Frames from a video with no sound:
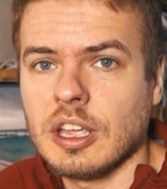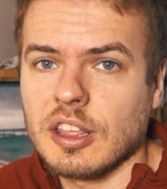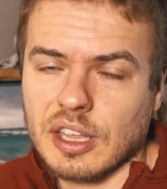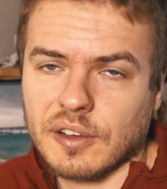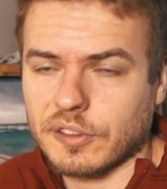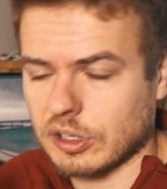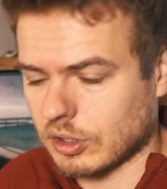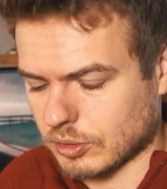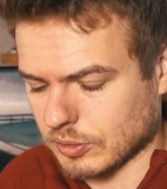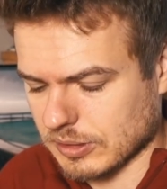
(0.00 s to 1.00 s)
Thankfully
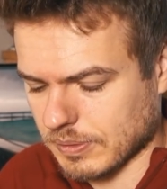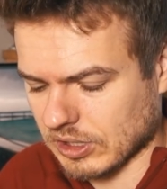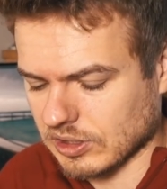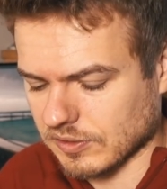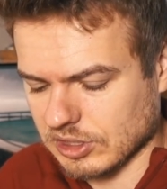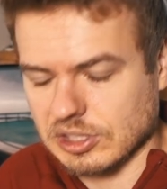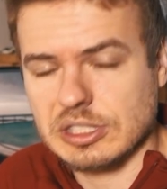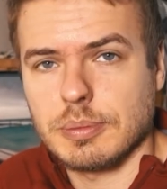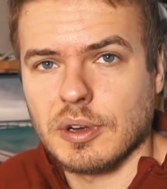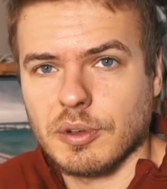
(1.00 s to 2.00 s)
not too expensive, it's
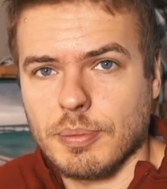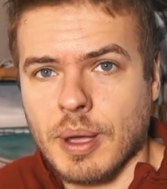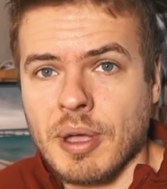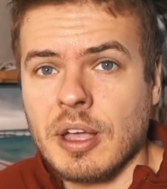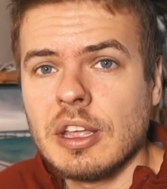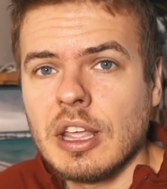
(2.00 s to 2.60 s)
just a bit of a bummer.